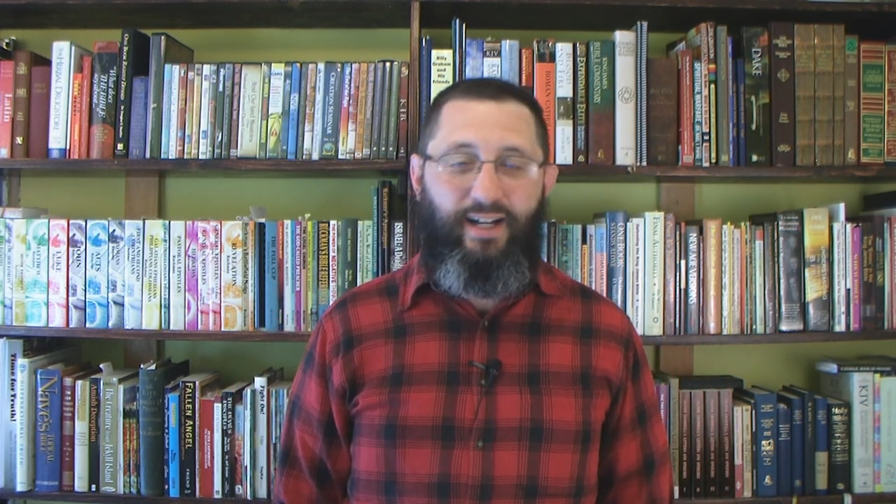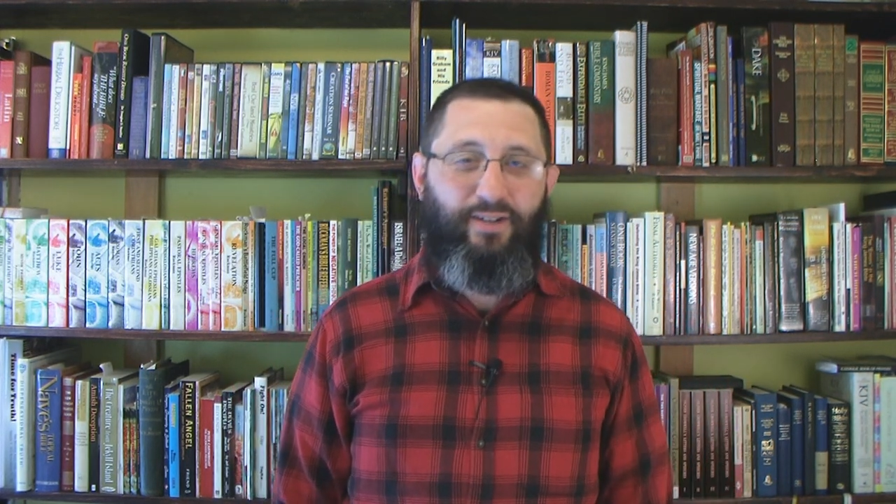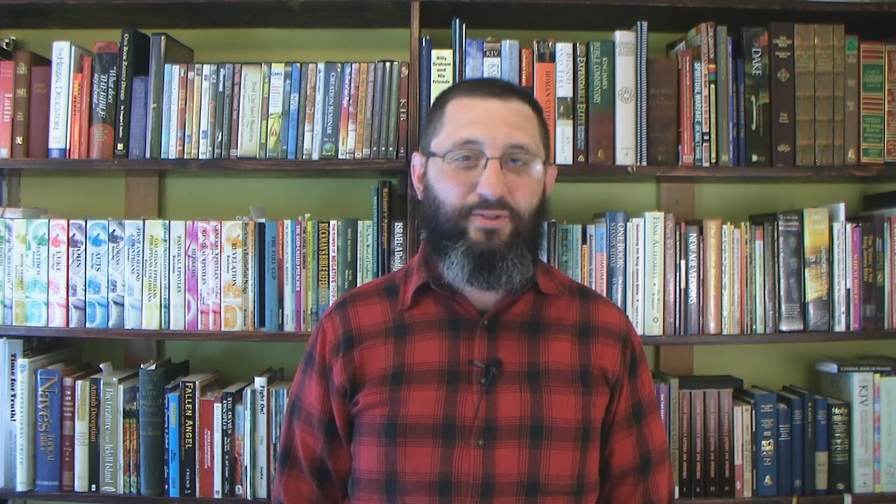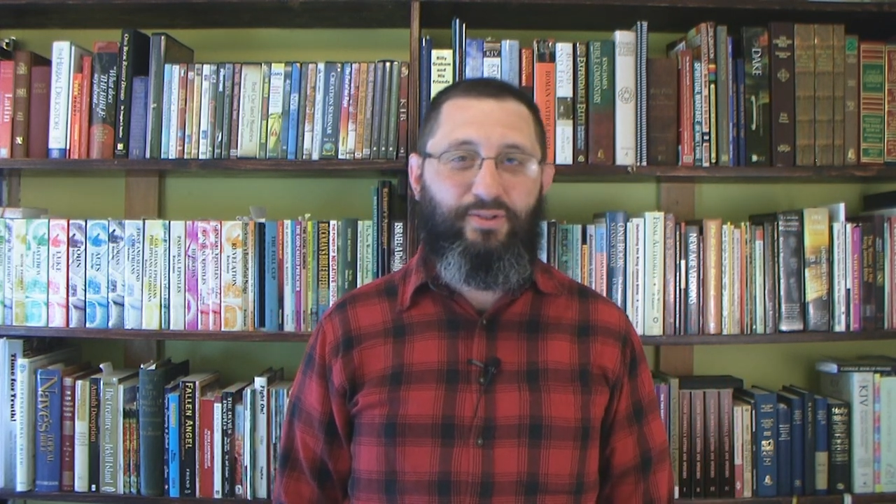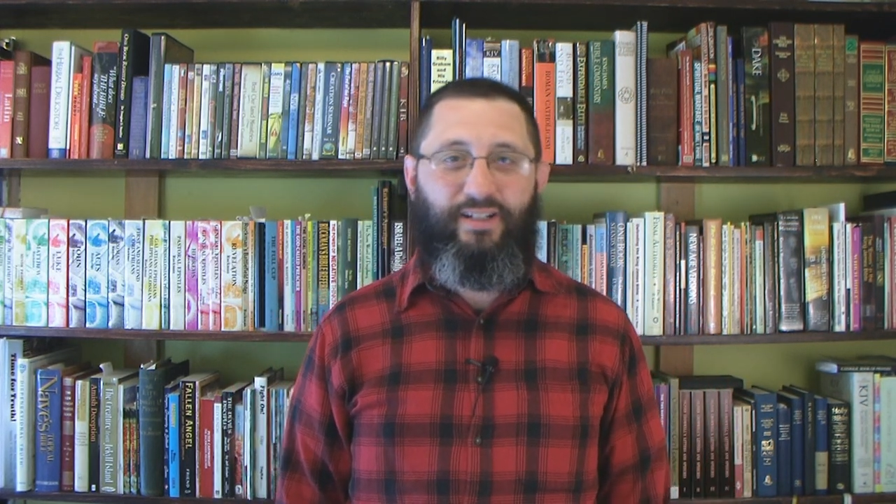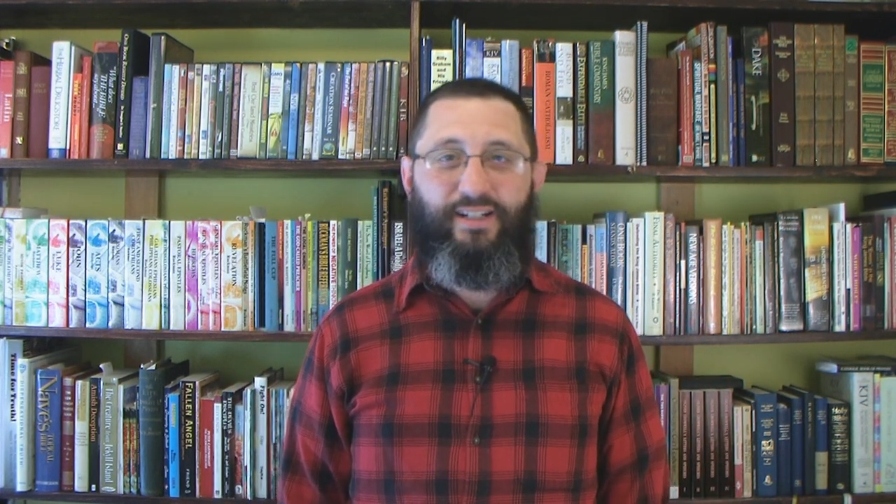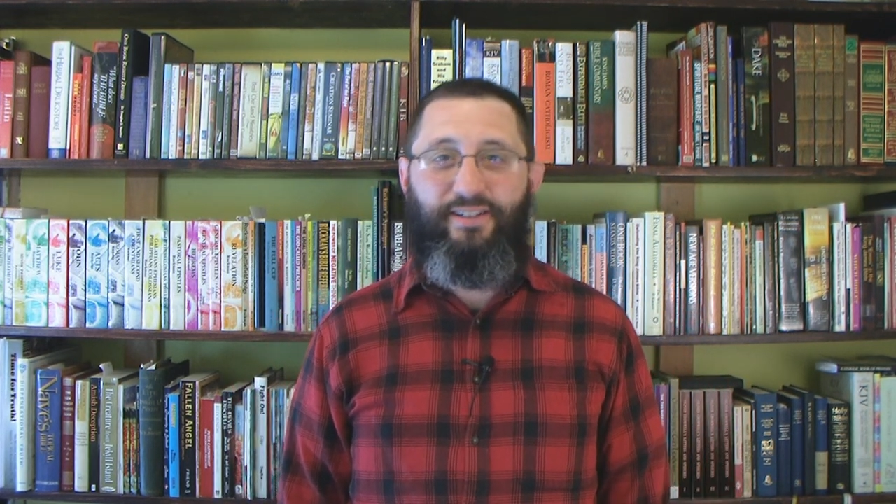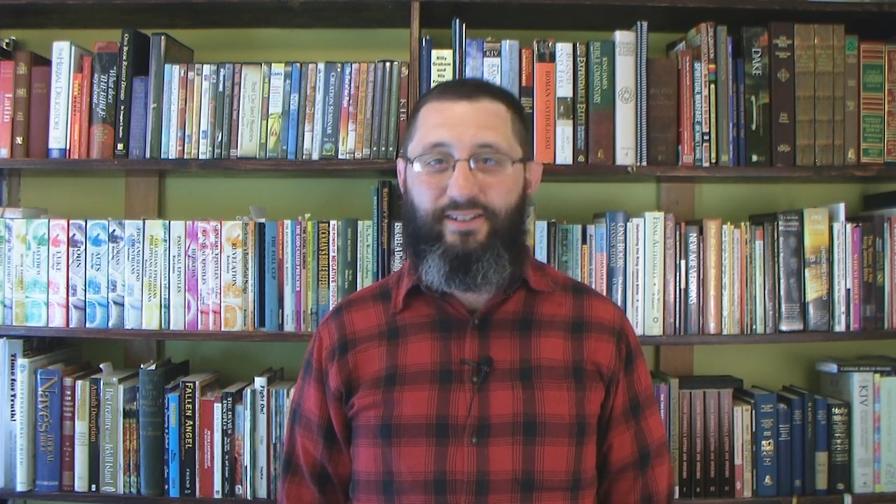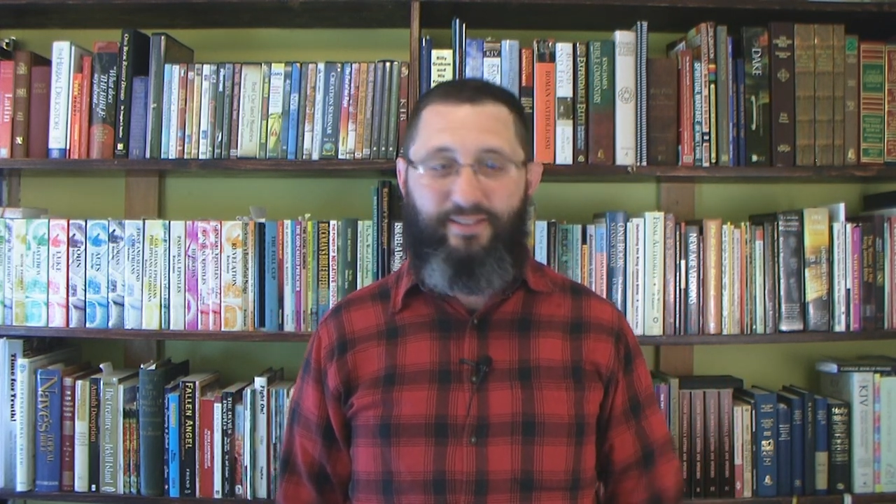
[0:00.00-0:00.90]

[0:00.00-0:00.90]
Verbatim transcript: idols around,